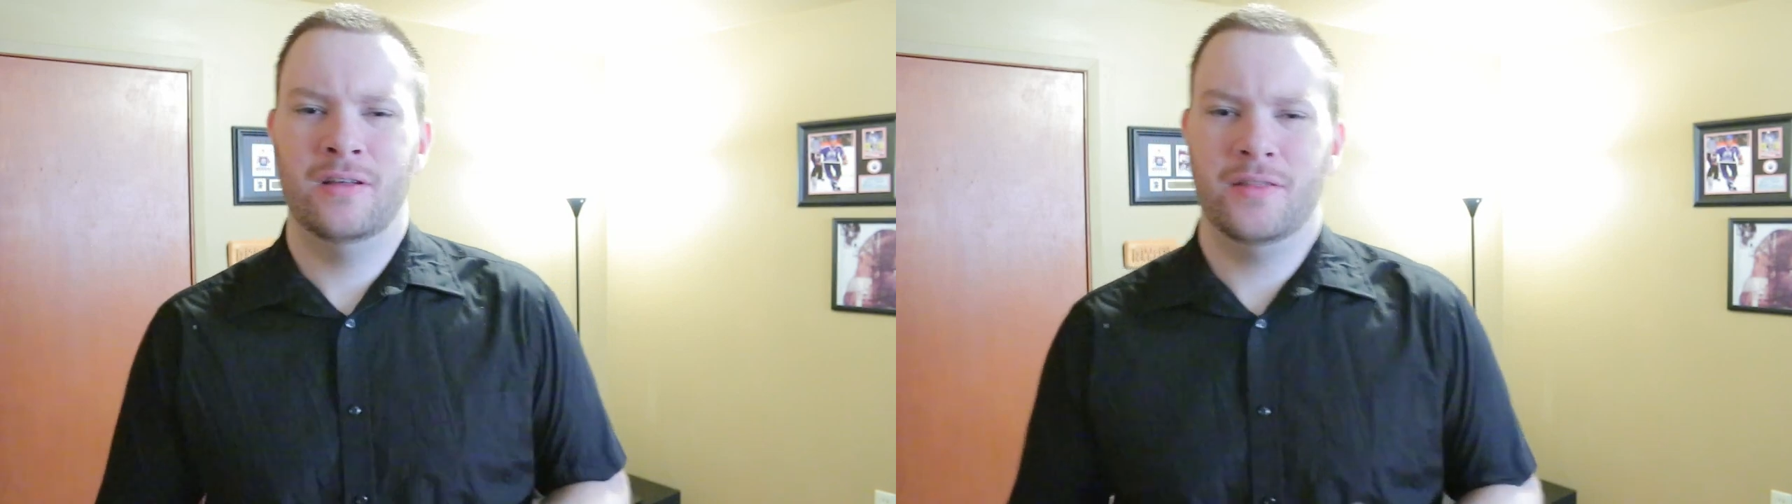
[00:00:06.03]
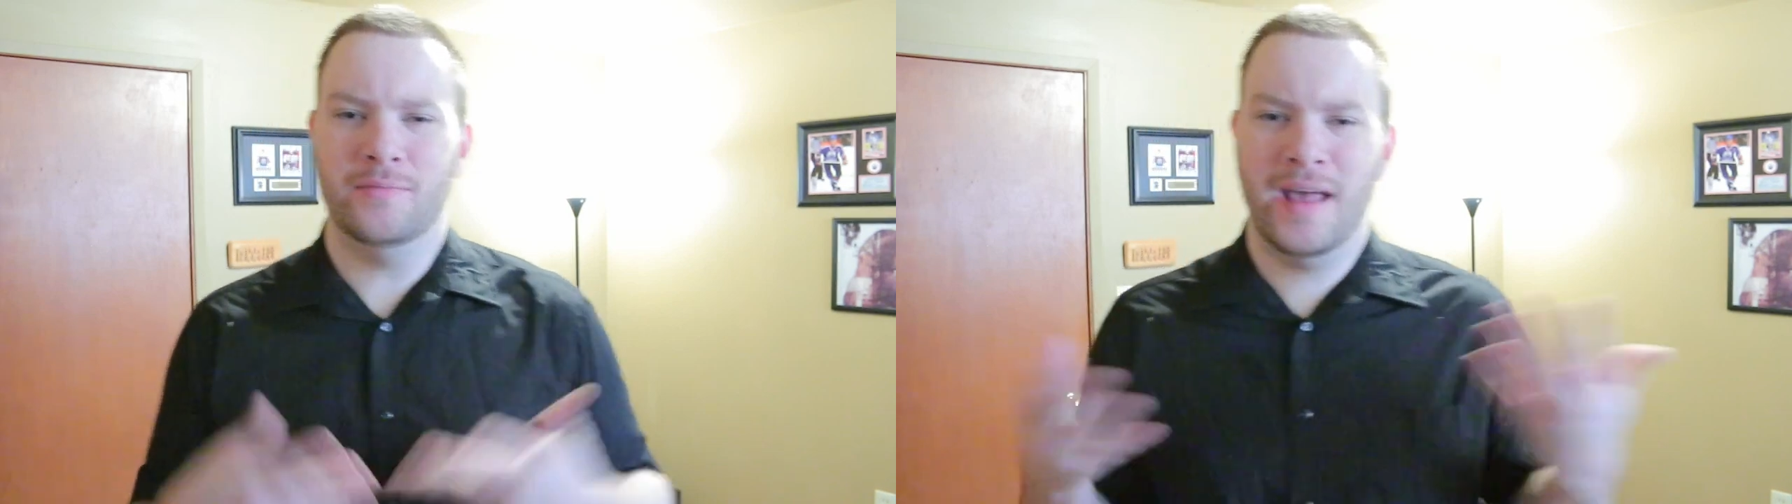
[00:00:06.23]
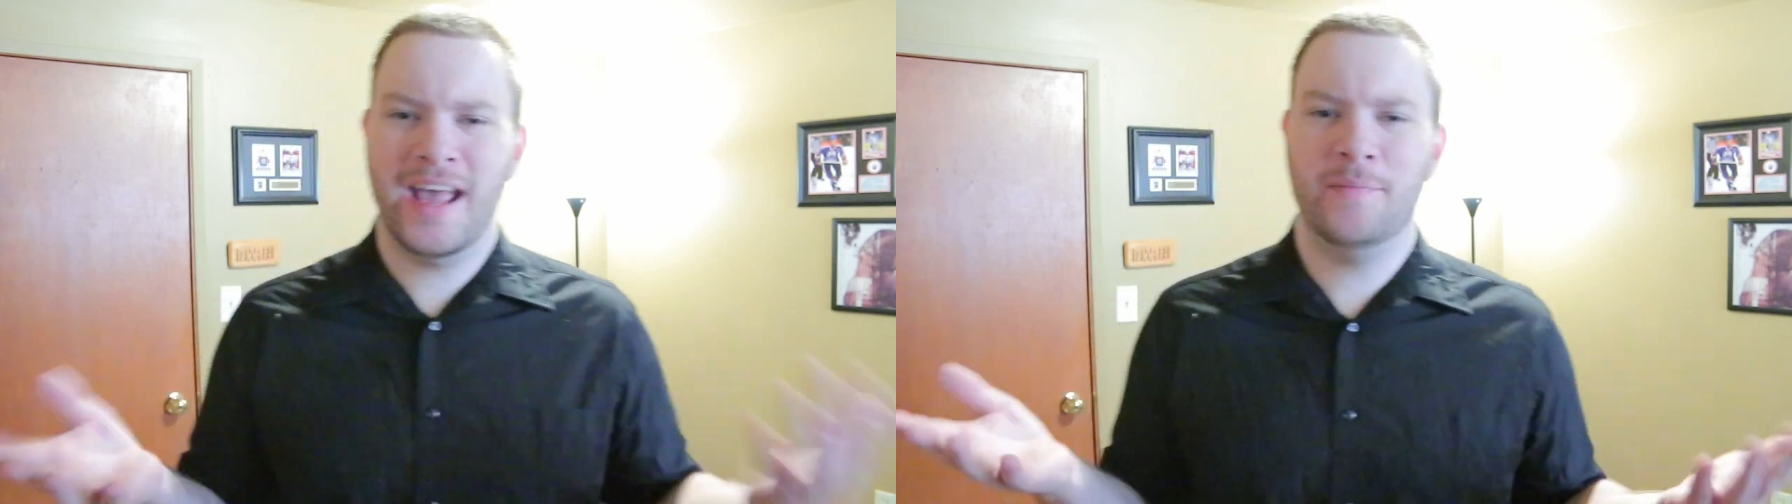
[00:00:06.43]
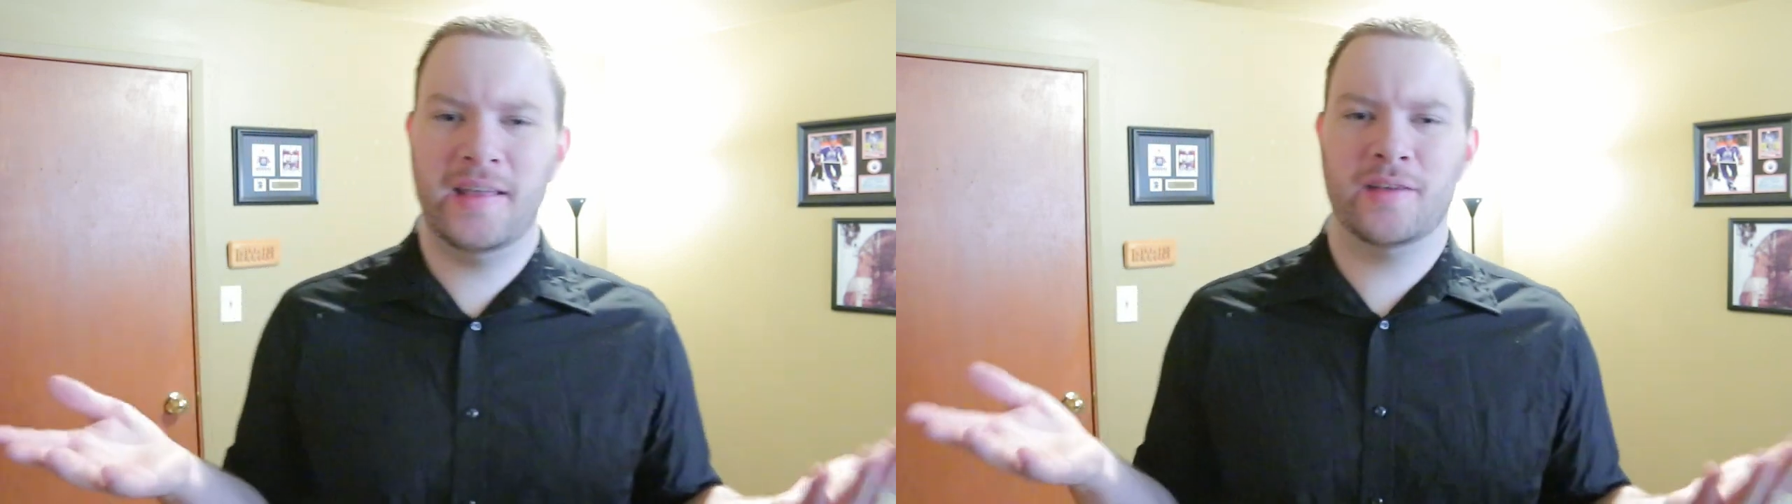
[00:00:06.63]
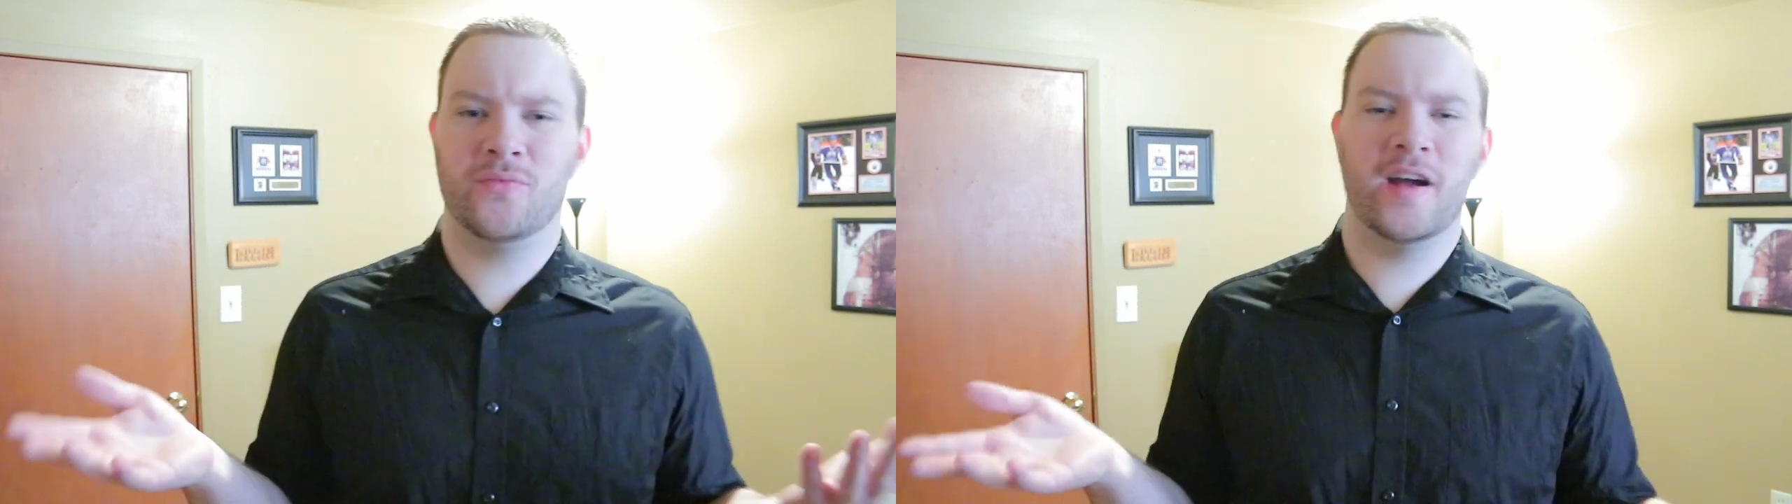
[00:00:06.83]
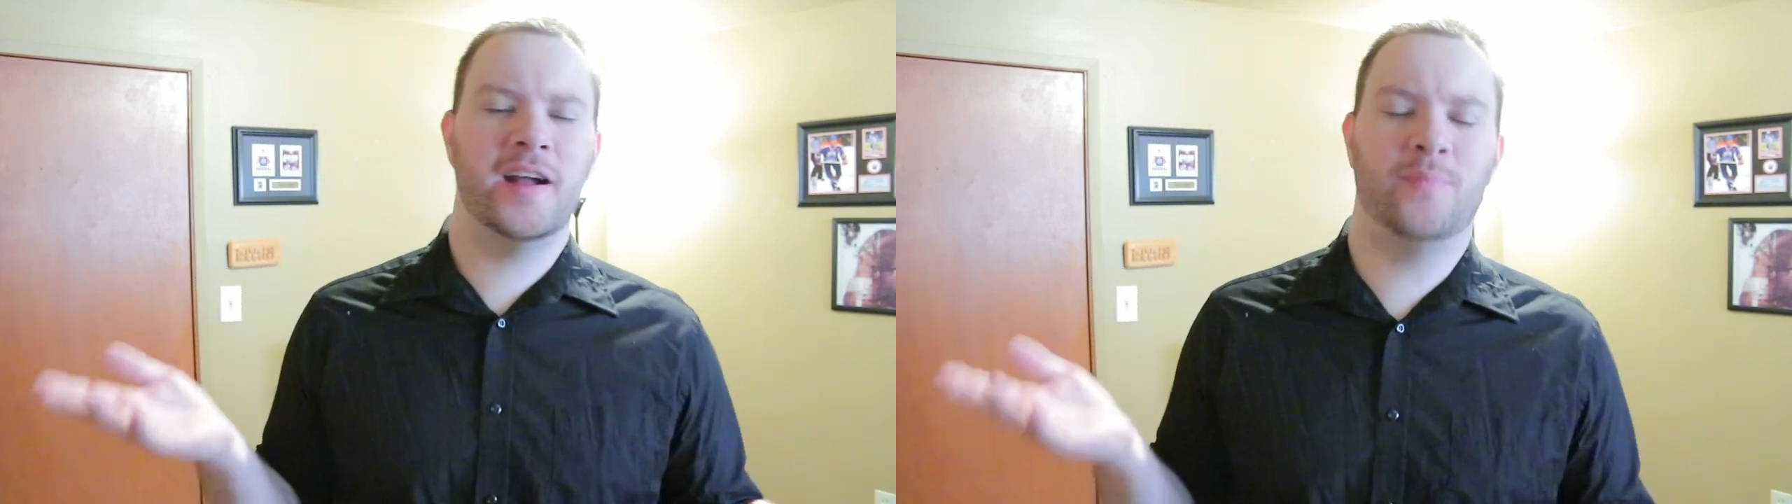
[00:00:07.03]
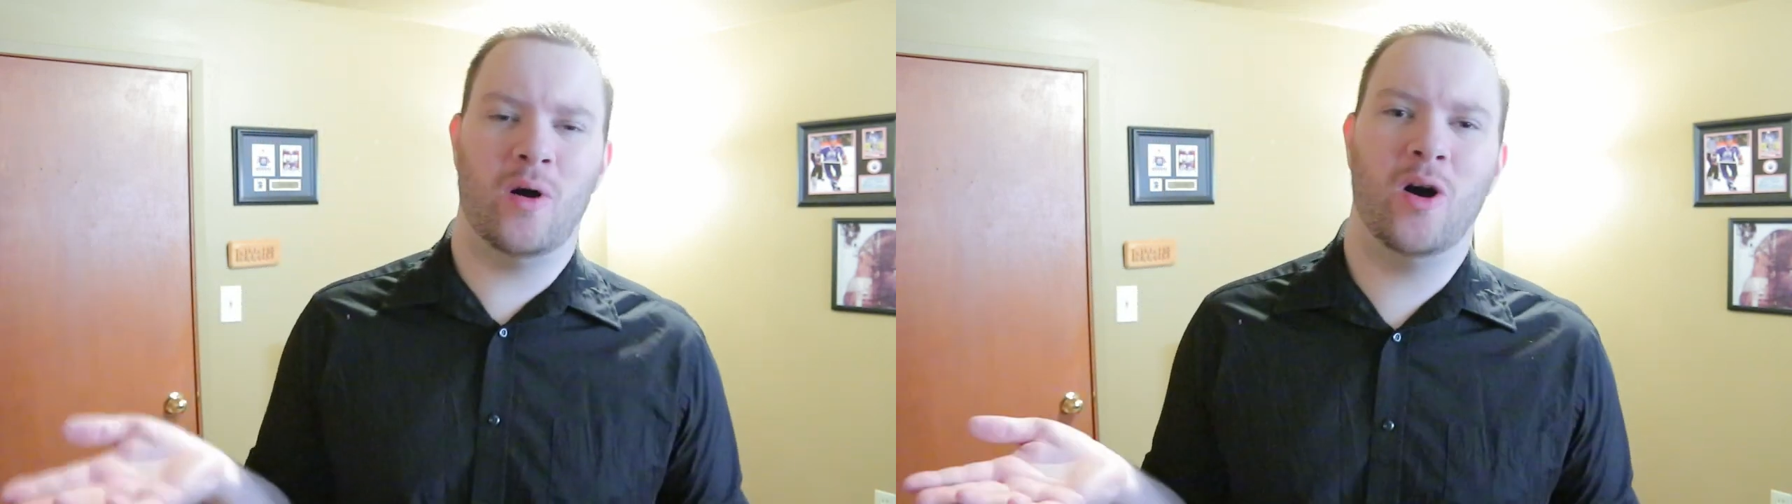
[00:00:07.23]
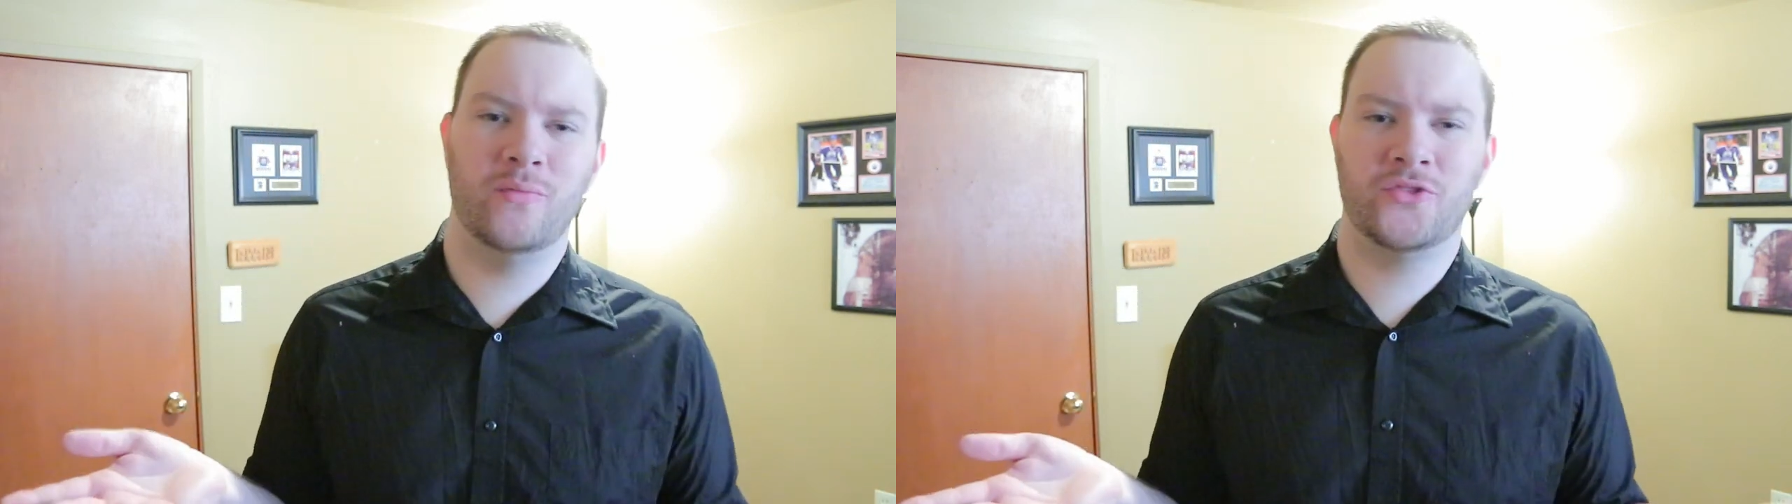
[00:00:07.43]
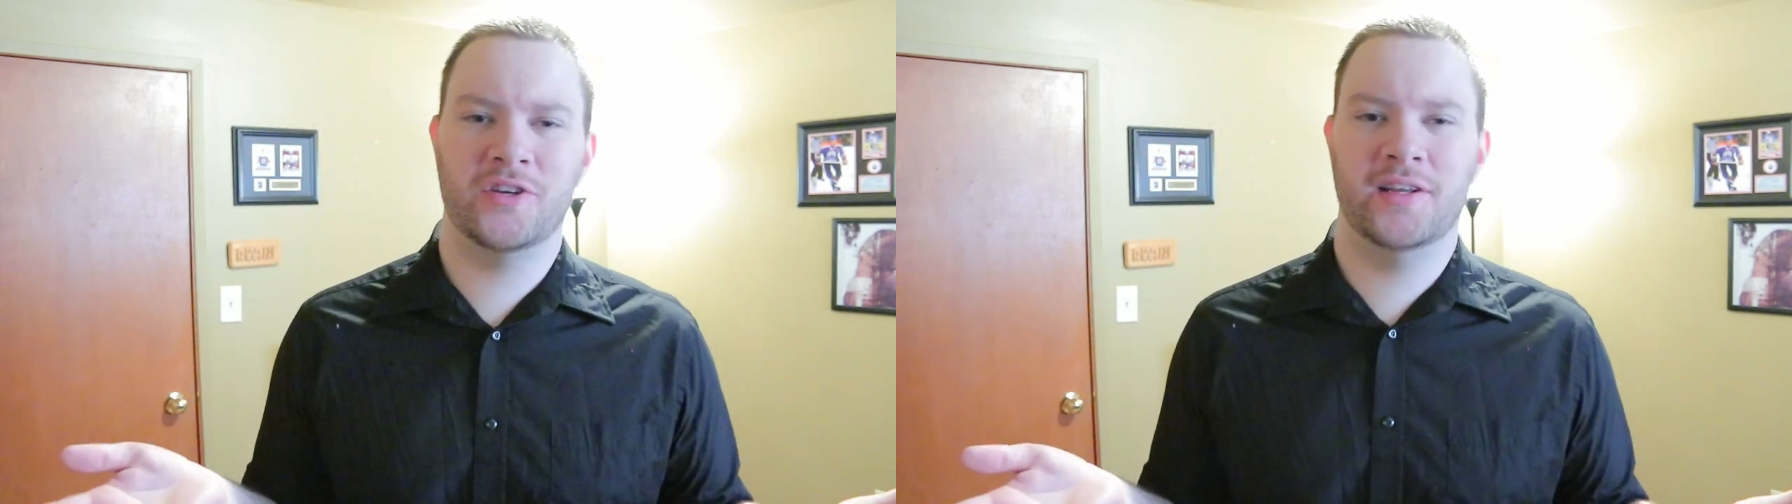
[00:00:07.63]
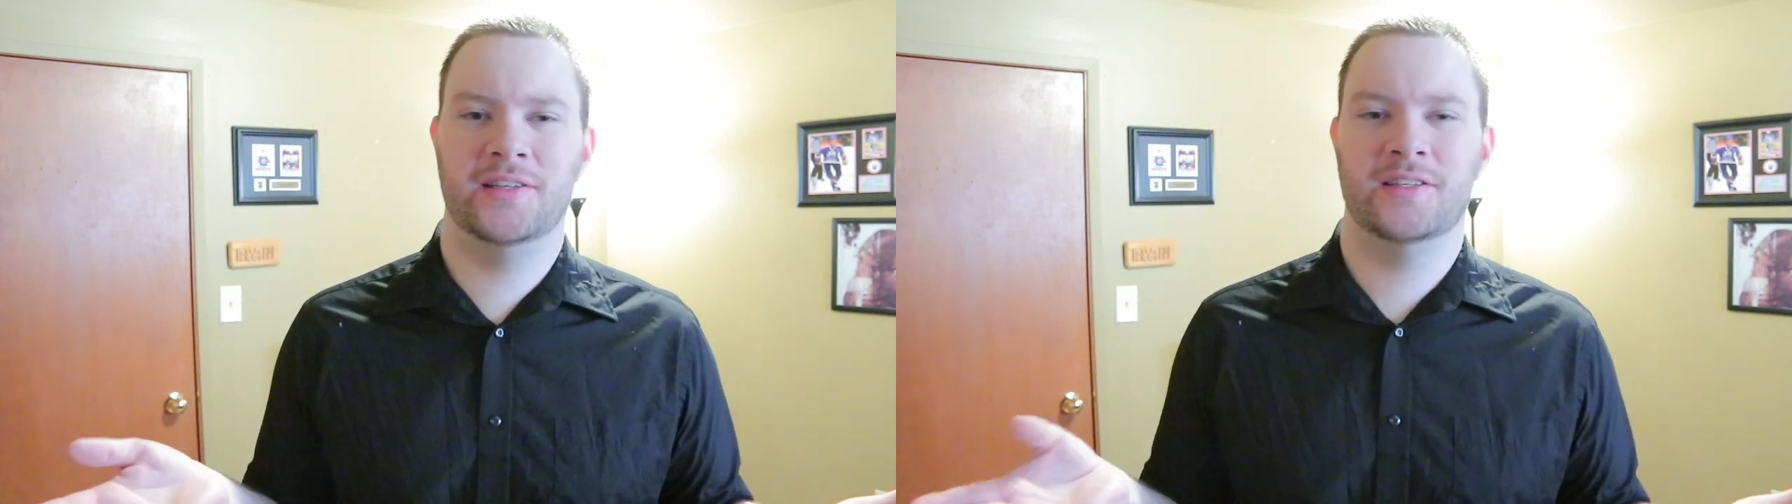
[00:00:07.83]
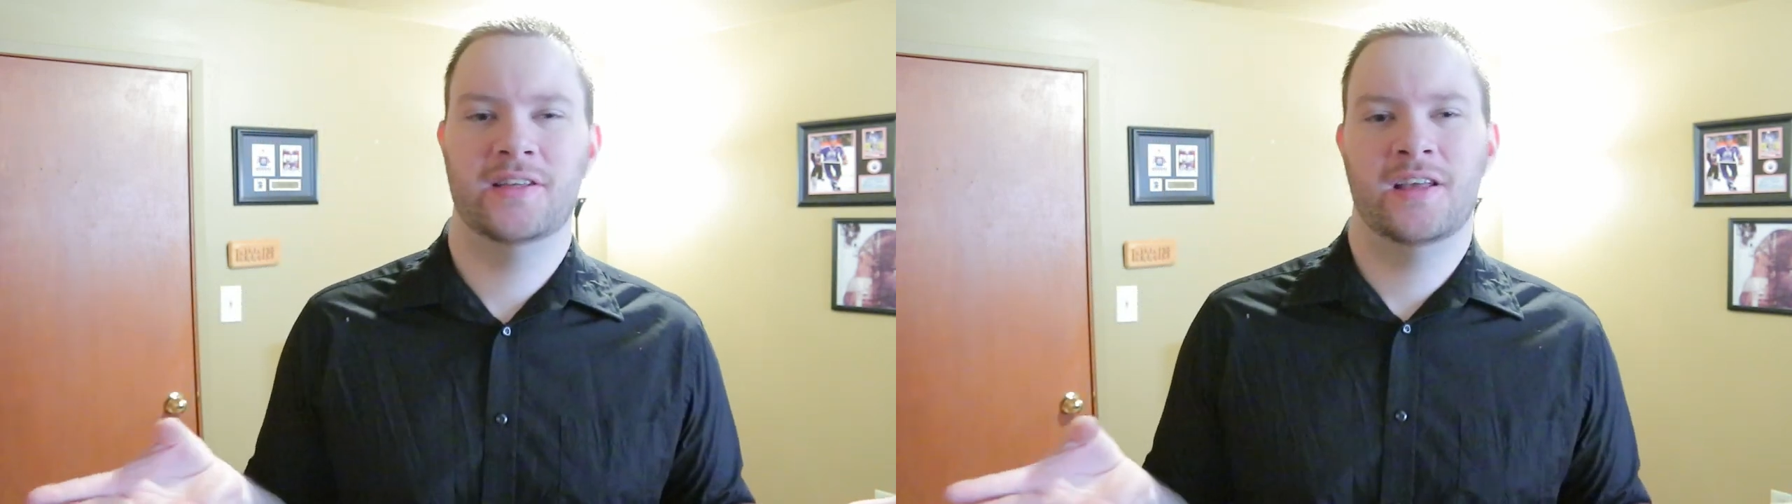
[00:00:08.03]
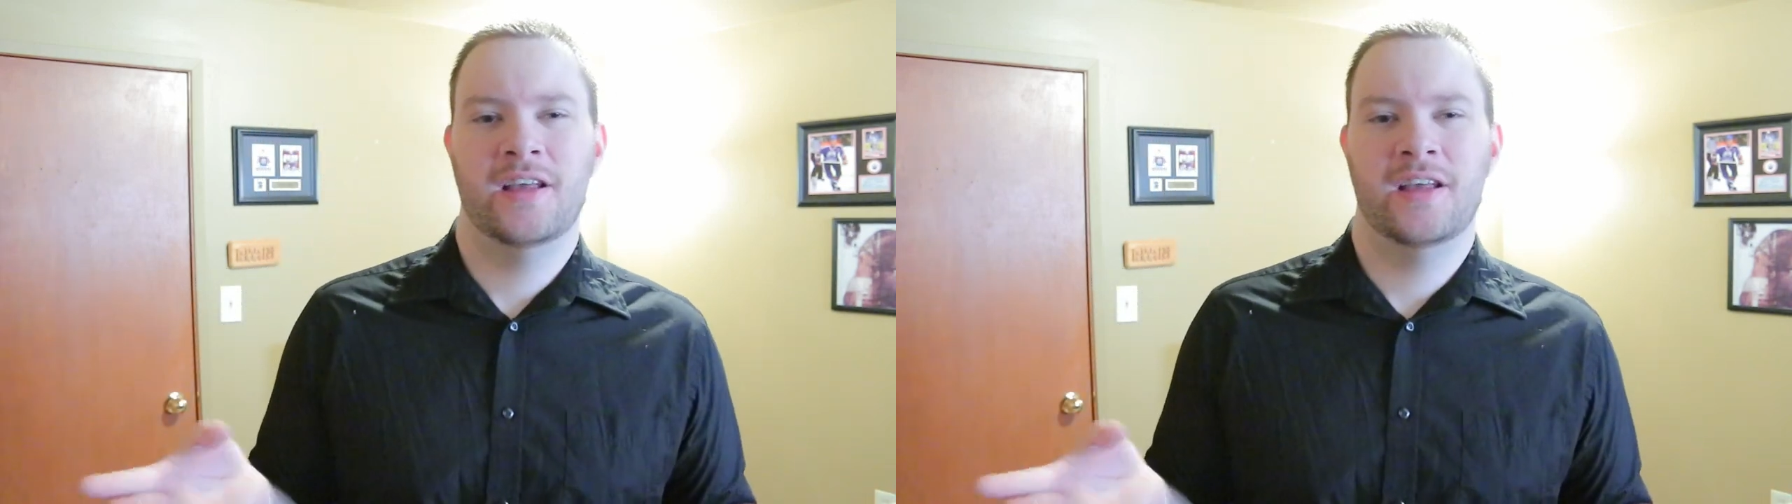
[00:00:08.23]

The man being afraid of palm trees?